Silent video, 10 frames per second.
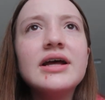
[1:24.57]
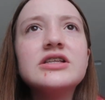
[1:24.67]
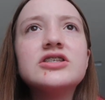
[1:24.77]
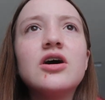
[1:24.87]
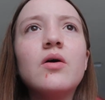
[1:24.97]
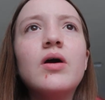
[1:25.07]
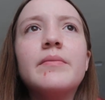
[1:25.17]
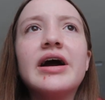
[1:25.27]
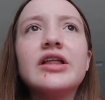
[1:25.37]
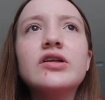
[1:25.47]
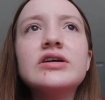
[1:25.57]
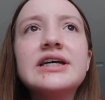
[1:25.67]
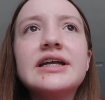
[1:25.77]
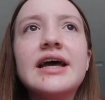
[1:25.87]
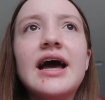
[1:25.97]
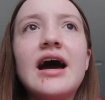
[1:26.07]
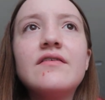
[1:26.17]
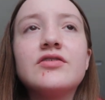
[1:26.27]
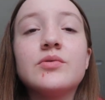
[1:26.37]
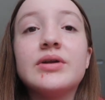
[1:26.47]
And so I looked at it
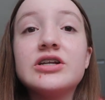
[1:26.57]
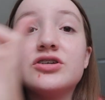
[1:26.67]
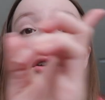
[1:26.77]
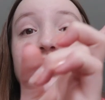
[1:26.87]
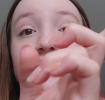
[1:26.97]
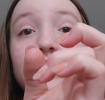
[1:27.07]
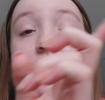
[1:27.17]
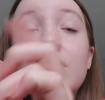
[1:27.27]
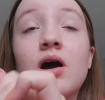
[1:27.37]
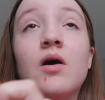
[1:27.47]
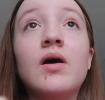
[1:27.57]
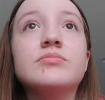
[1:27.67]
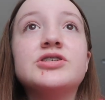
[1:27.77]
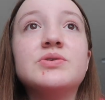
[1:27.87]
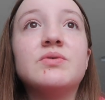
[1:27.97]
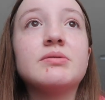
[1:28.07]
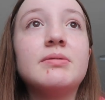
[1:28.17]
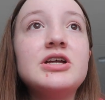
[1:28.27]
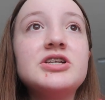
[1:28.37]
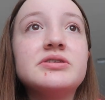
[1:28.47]
after when I took the photo. She walked
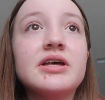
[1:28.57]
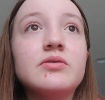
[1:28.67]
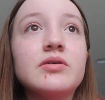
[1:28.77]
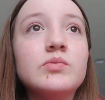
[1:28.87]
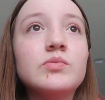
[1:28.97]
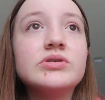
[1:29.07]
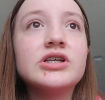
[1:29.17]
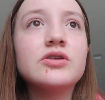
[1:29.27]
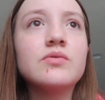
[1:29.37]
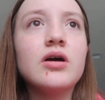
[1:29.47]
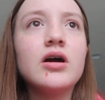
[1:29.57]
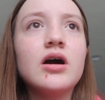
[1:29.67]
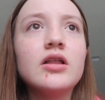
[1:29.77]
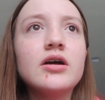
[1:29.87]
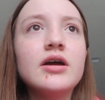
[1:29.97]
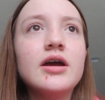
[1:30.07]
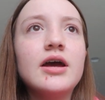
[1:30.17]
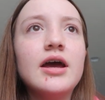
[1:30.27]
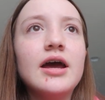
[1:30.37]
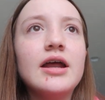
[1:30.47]
by and she's like, was it the wrong color?
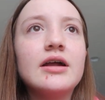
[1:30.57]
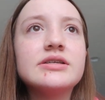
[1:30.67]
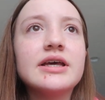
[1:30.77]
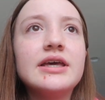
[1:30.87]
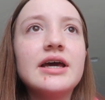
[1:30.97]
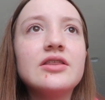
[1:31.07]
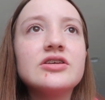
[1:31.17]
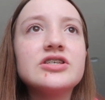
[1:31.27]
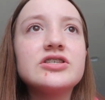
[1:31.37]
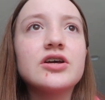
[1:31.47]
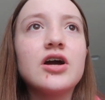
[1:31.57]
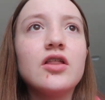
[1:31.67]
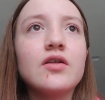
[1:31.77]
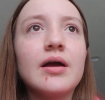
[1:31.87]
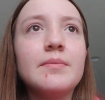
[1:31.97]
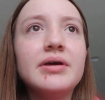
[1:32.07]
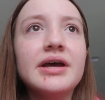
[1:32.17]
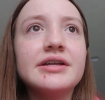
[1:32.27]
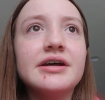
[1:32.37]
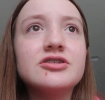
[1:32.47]
And I was like, yeah, this is the color I
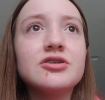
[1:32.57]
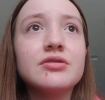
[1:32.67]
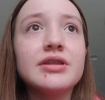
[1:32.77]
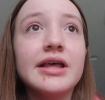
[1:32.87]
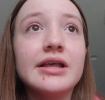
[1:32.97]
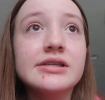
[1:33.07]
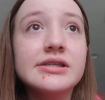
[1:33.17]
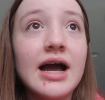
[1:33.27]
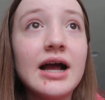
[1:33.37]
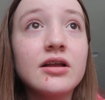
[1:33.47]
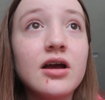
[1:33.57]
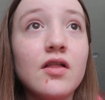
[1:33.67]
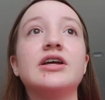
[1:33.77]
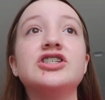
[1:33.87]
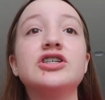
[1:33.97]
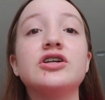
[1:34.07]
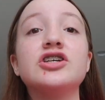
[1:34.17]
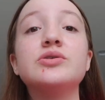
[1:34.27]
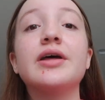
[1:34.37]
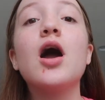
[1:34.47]
picked. And I showed her the exact color. And she looked and
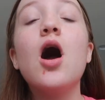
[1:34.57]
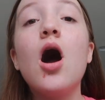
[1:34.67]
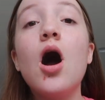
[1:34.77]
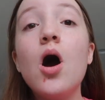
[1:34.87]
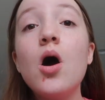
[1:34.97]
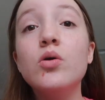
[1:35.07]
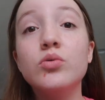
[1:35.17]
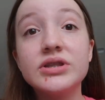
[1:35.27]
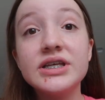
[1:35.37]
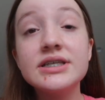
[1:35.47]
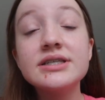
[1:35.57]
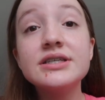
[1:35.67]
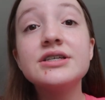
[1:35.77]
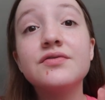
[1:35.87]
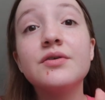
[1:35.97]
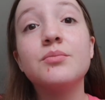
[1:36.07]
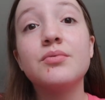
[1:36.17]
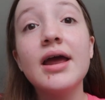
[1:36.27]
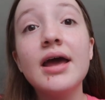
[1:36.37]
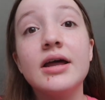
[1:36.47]
she's like, oh, this is a different
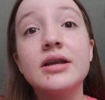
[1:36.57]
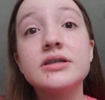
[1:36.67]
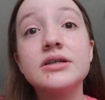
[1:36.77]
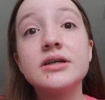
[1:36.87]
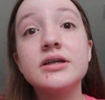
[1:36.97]
brand.